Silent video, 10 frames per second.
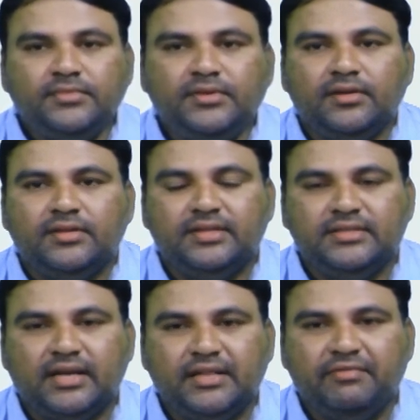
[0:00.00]
These
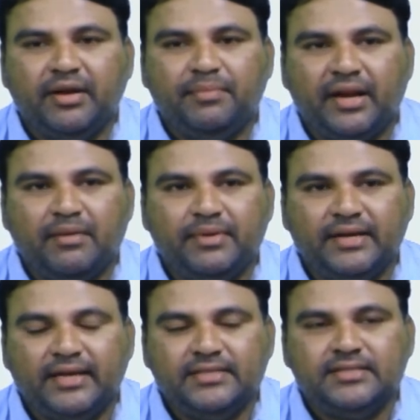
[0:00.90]
are the Y
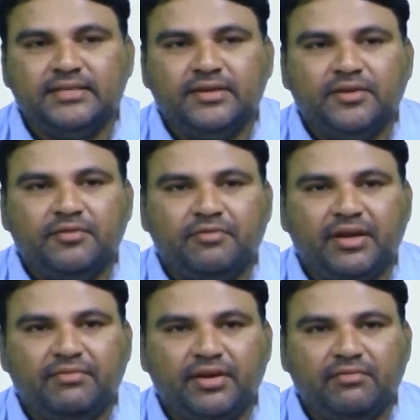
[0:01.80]
parameters
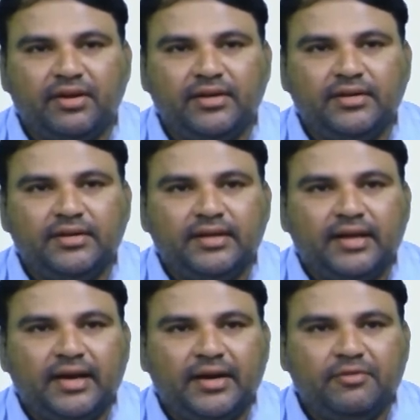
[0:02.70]
Y11
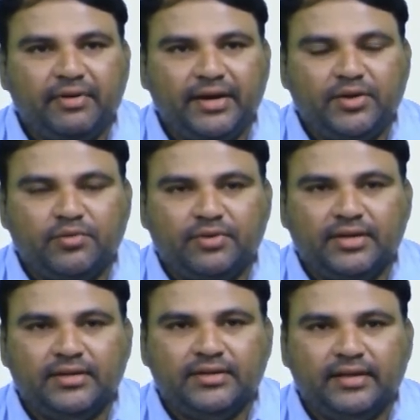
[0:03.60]
and Y21,
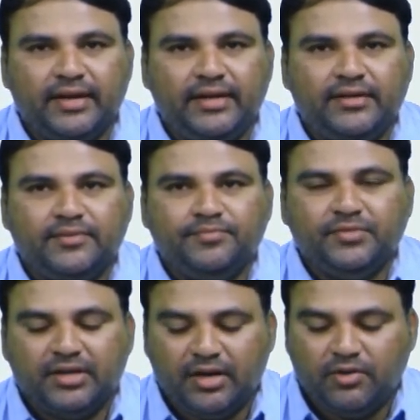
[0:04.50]
right?
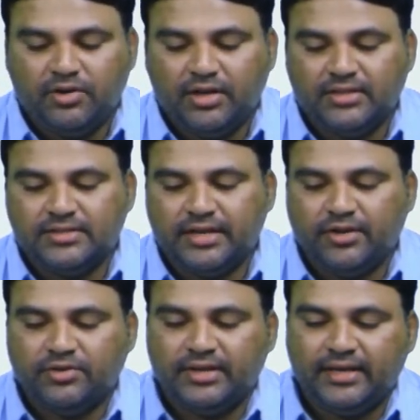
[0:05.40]
Now draw the
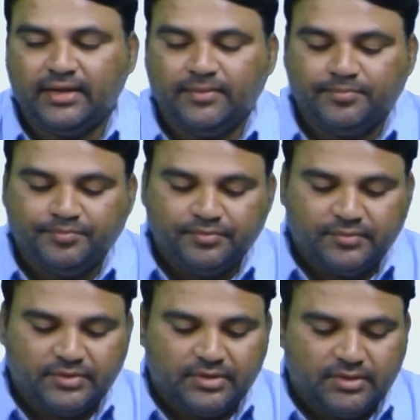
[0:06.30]
circuit here.
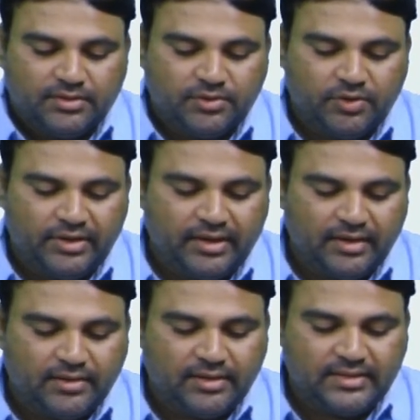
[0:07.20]
So
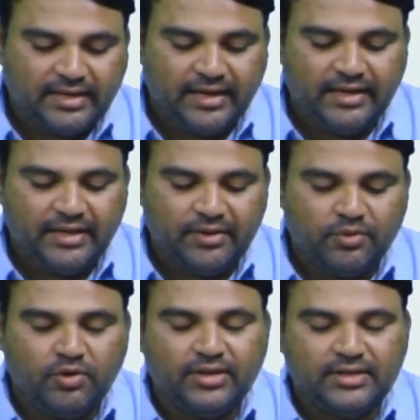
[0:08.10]
here the secondary
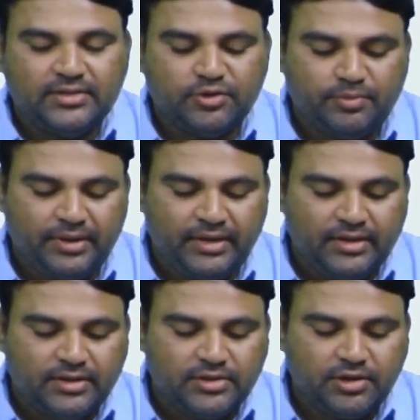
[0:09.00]
voltage should be
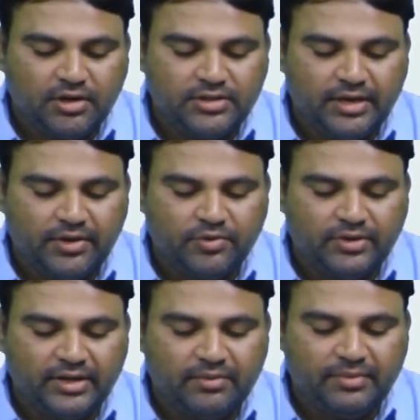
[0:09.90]
short
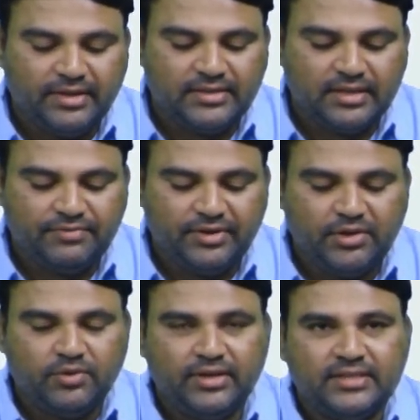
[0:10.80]
circuited, means the
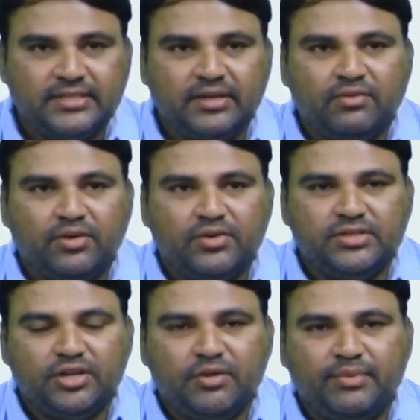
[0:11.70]
V2 is equal to
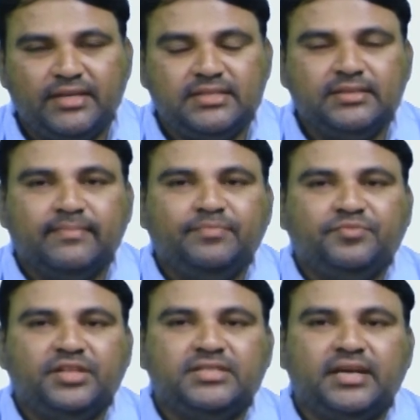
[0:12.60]
0 means
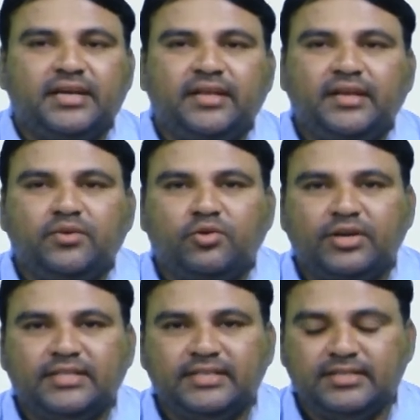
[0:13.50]
the secondary
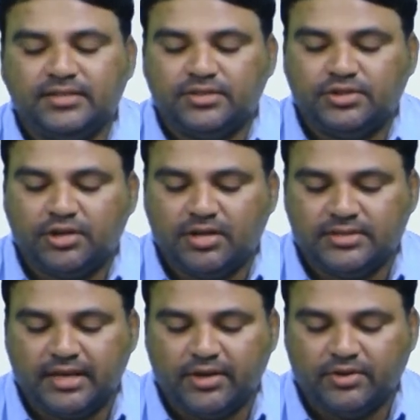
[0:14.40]
voltage is short
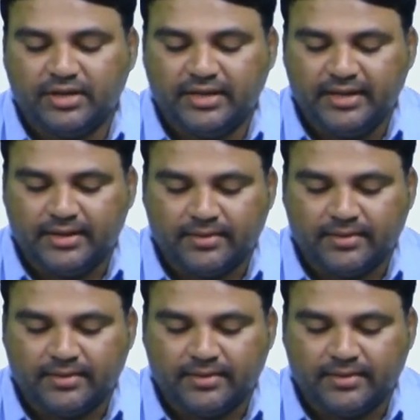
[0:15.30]
circuited here.